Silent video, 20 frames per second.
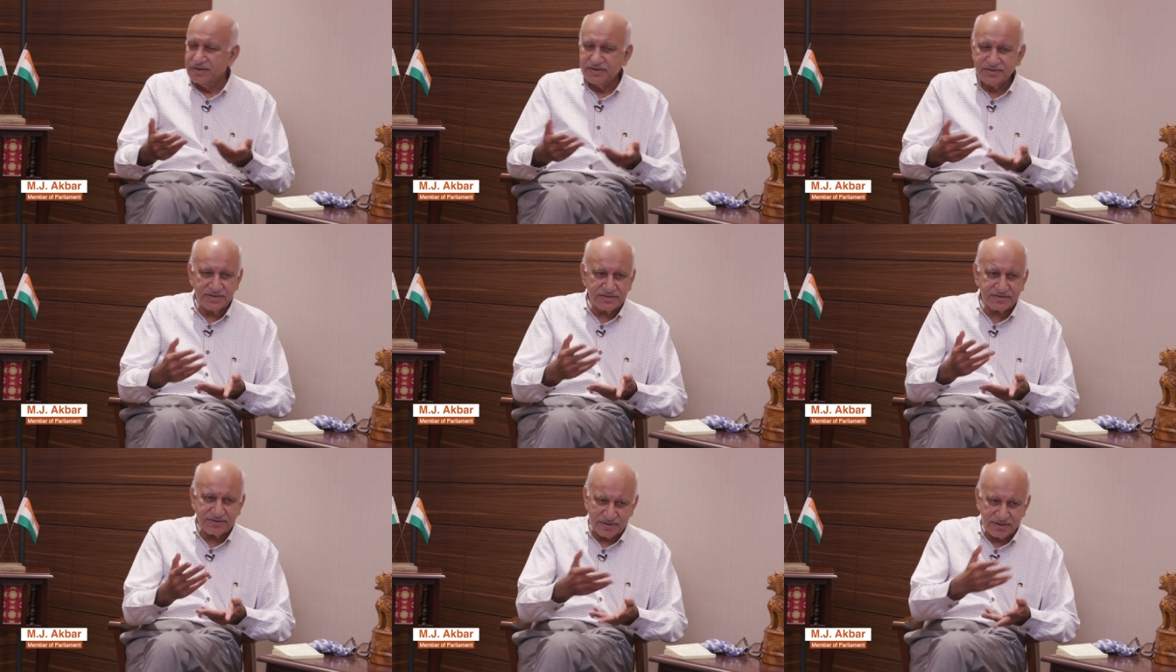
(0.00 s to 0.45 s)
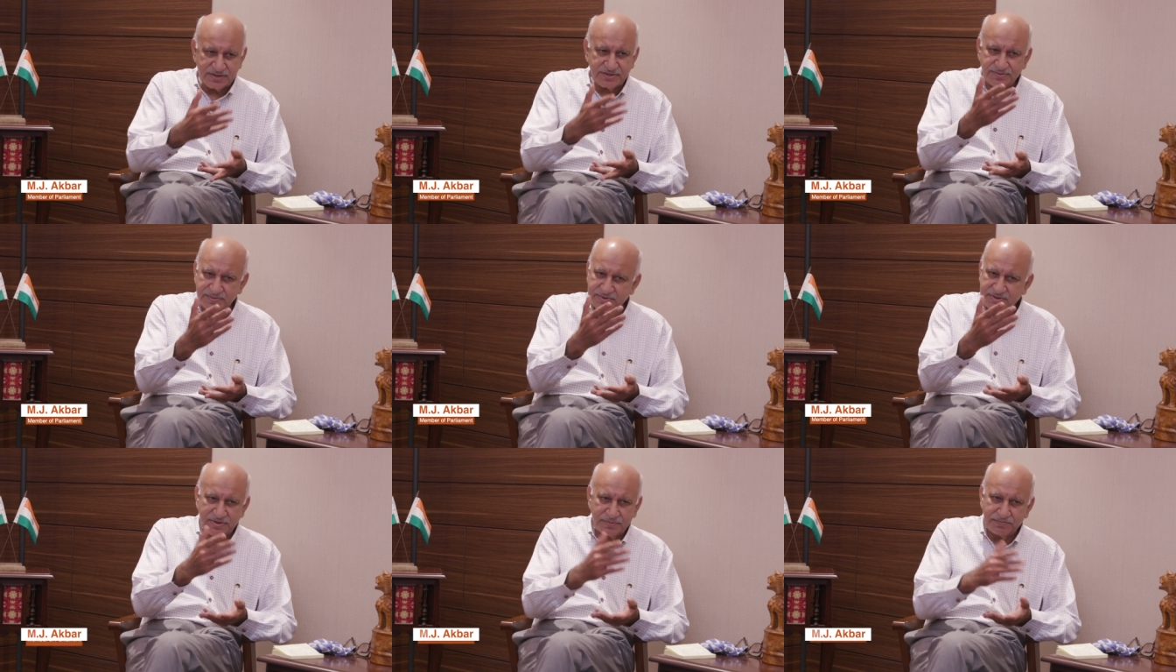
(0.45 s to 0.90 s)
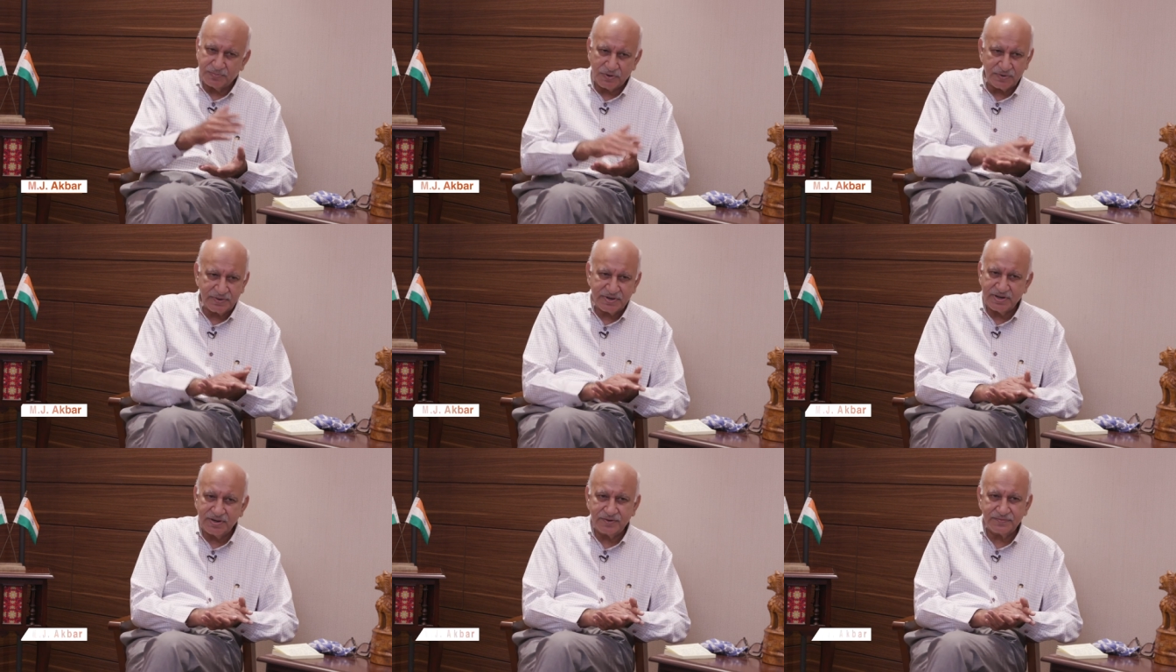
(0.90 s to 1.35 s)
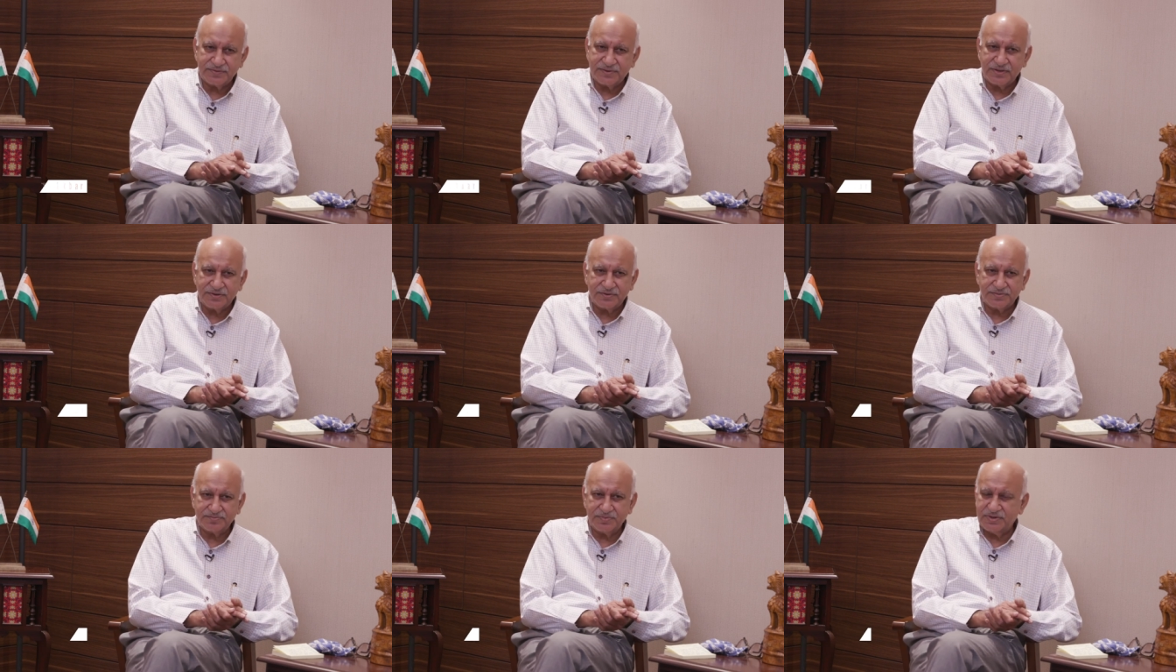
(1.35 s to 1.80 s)
The statesmen's reporting of
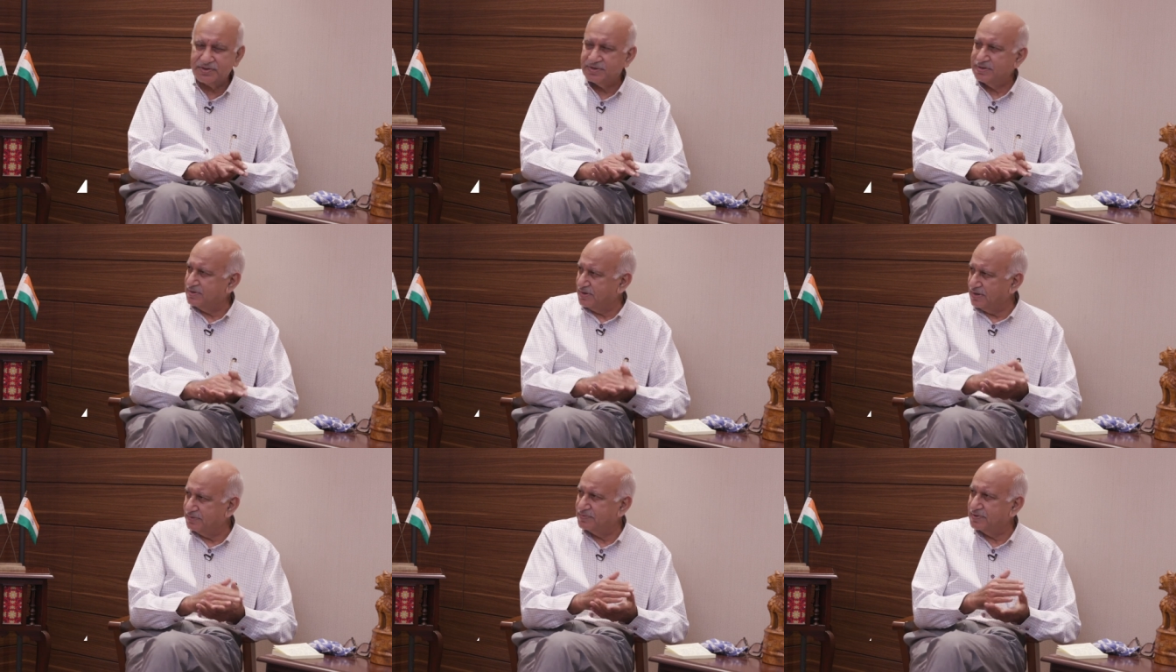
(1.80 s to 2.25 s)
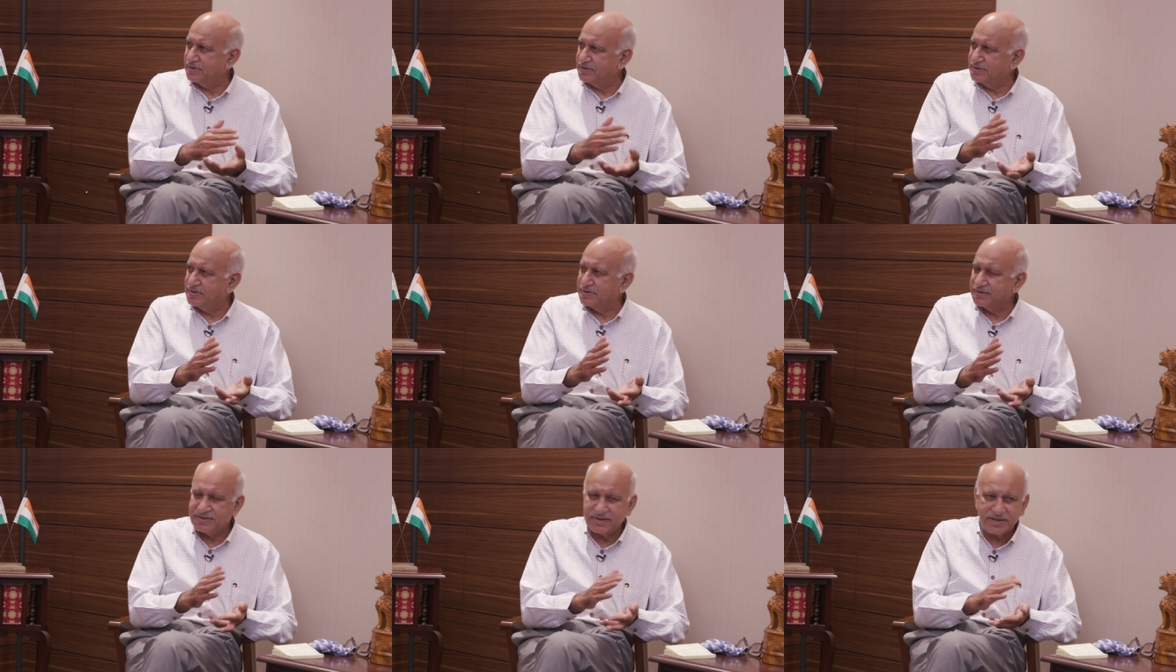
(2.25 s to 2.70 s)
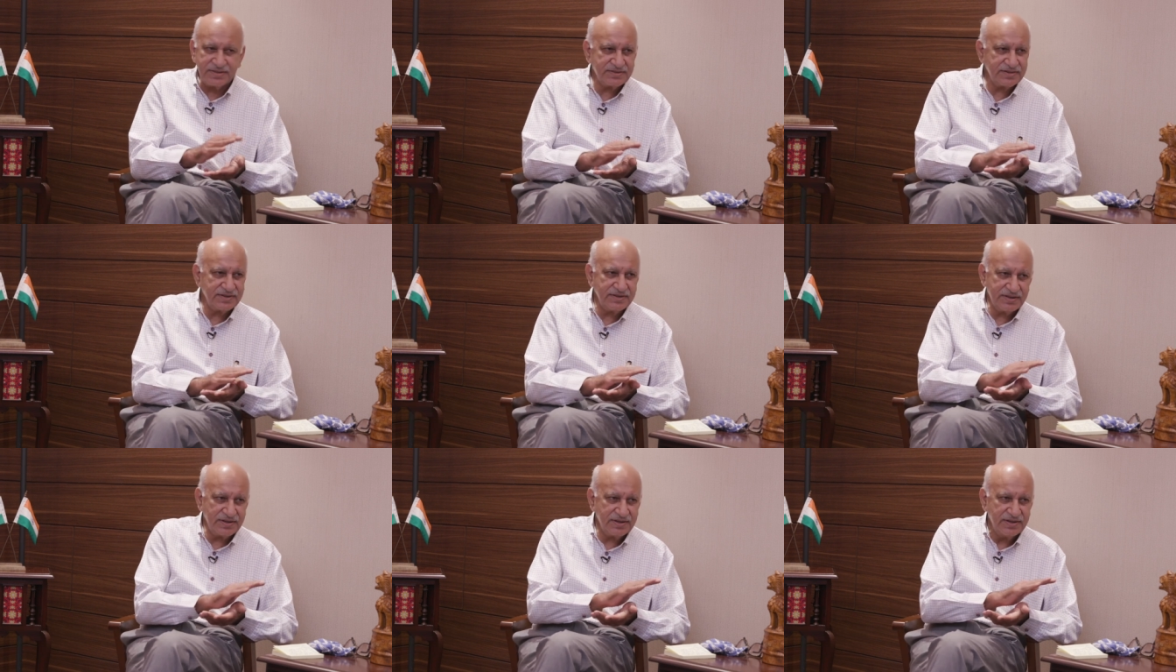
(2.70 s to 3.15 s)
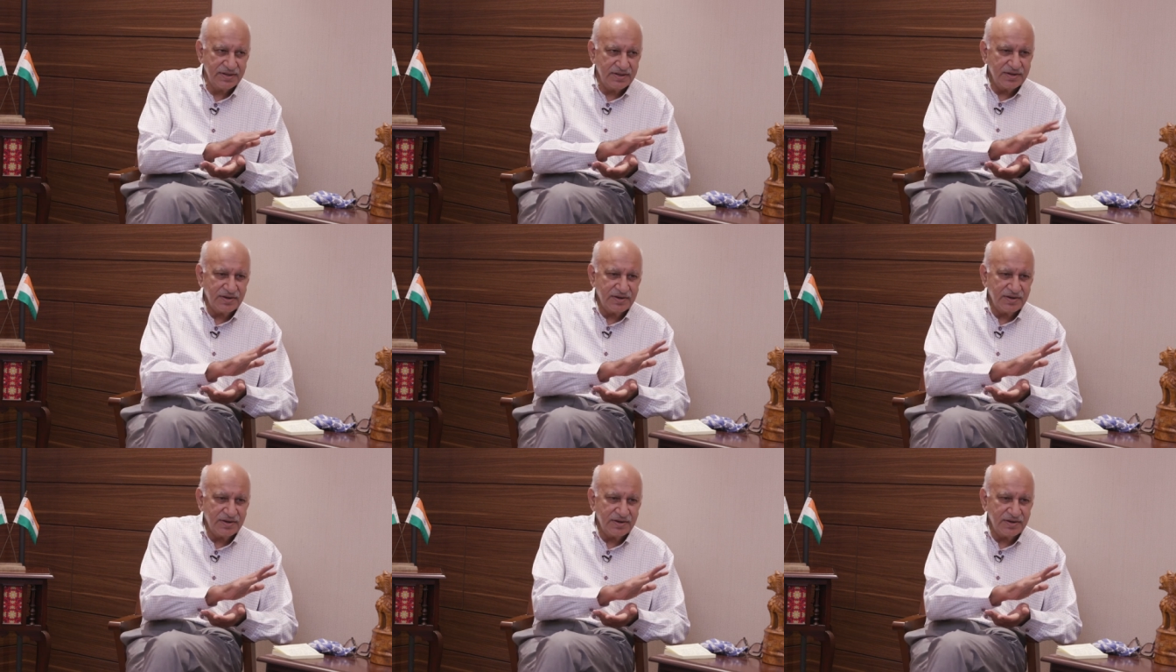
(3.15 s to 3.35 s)
this period I've read intensely